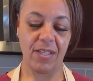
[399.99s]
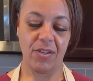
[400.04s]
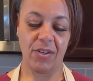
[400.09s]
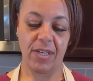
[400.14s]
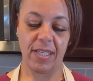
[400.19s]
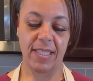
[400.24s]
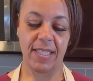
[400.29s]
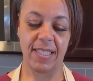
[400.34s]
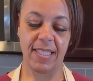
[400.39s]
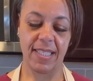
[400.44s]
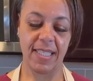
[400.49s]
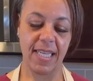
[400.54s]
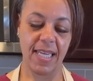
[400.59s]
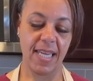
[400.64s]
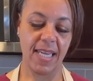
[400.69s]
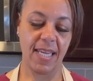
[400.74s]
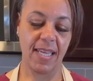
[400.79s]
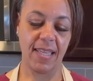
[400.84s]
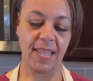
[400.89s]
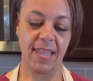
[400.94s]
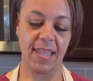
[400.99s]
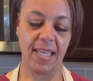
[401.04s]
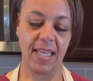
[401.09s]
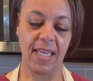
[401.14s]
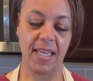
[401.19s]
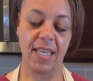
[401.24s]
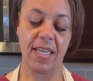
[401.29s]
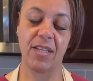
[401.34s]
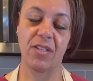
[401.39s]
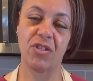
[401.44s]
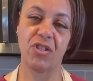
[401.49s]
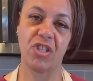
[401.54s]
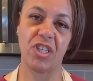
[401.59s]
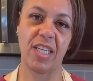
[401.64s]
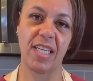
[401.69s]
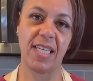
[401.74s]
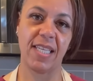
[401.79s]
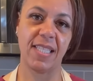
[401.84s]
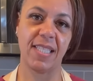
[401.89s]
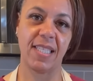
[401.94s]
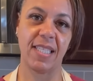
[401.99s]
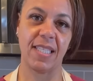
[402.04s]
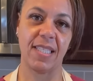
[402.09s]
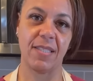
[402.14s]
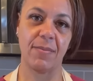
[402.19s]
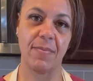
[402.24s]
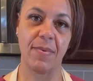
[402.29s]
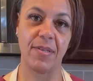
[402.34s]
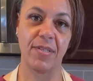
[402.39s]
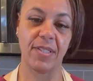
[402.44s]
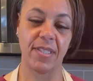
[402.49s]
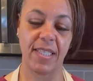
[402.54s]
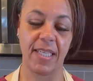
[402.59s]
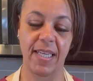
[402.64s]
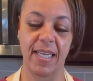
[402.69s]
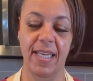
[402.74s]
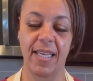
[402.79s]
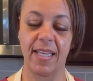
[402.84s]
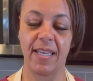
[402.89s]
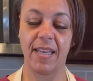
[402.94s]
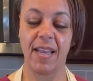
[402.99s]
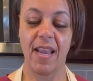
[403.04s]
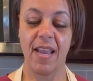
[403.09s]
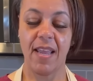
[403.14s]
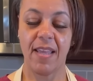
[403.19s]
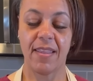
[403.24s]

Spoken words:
You could see the cheese is melted,